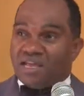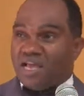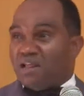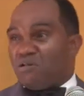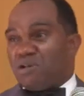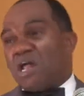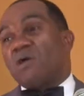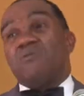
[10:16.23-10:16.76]
I
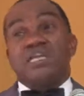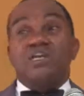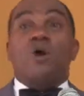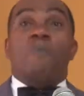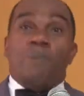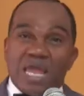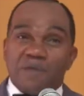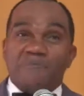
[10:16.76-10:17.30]
don't need
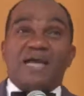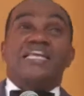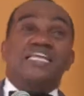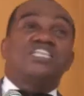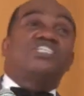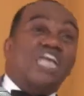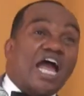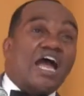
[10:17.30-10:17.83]
no paper, I
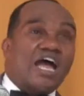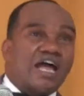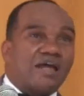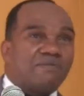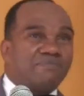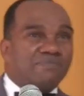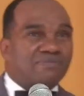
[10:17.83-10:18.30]
need a job.